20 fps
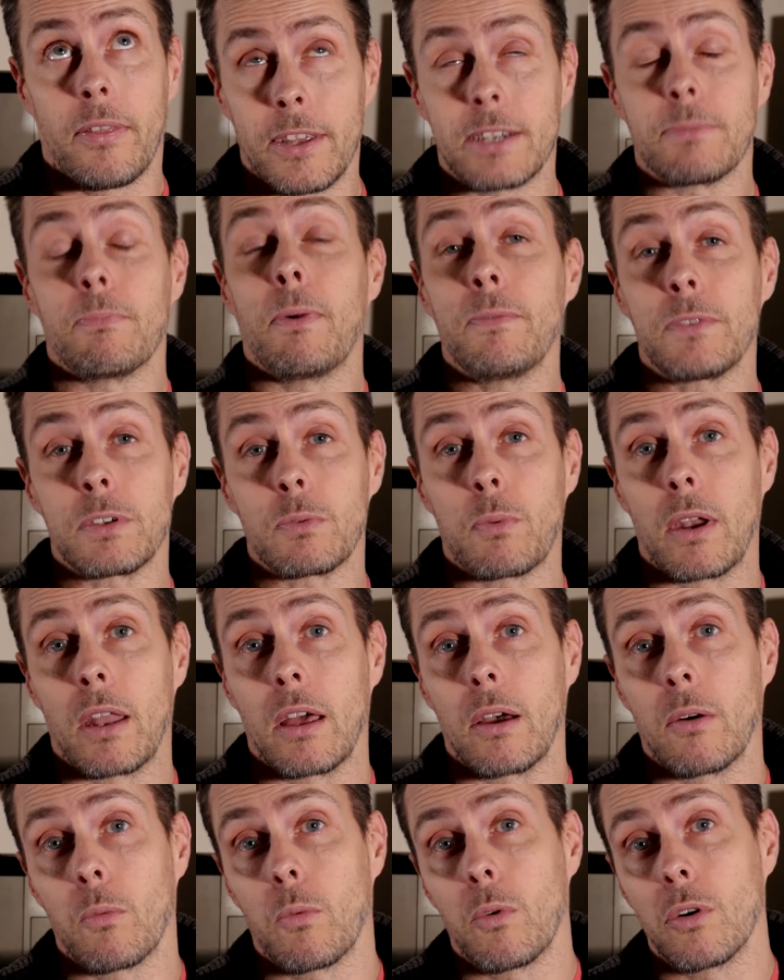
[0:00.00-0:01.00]
this month's
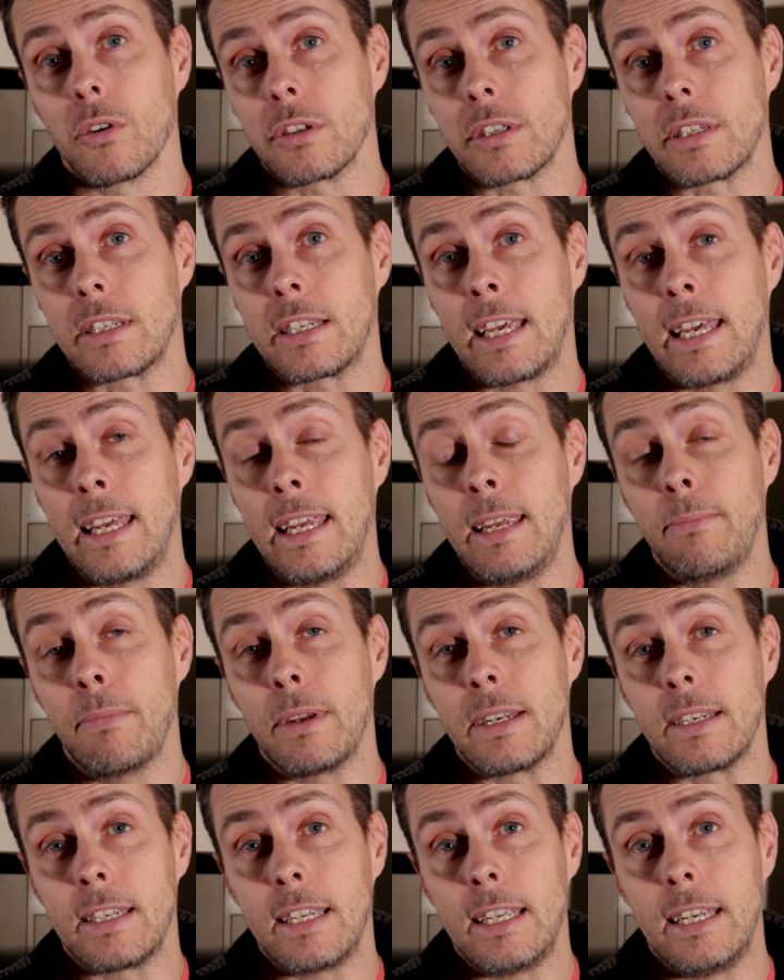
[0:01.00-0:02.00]
winner was
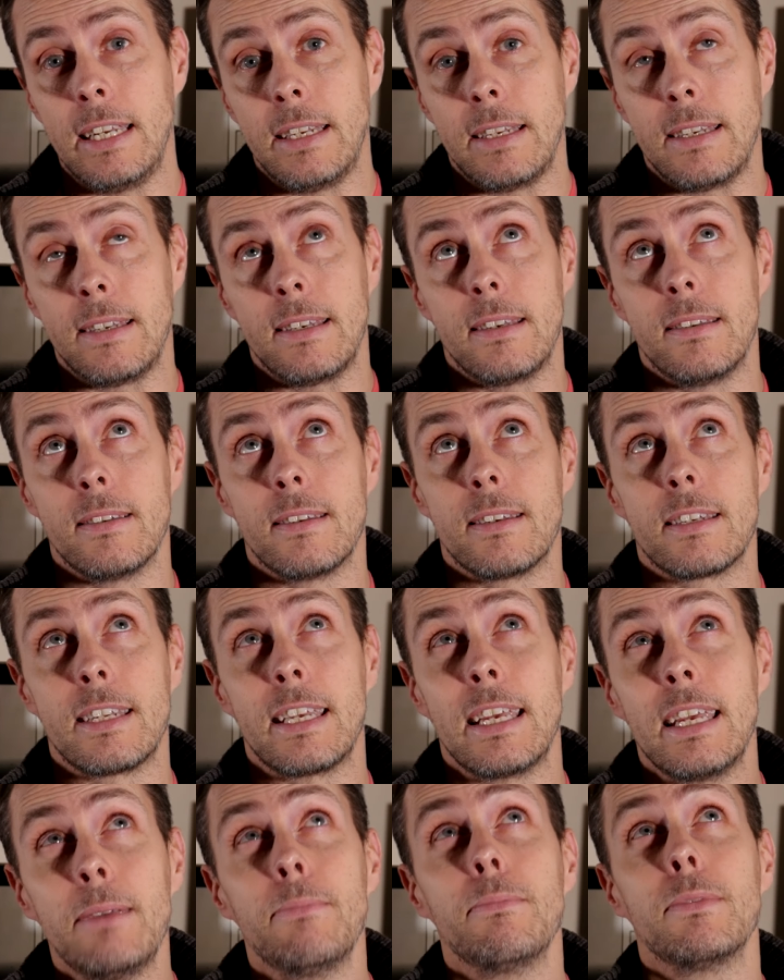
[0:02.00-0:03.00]
Team D,
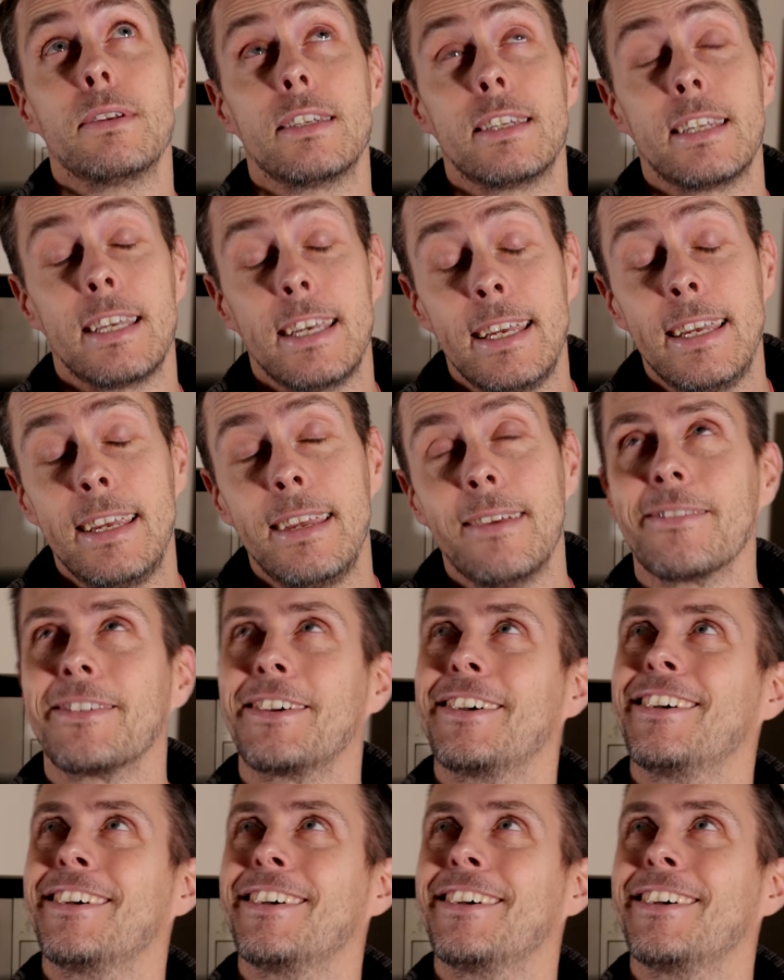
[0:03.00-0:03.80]
Team T,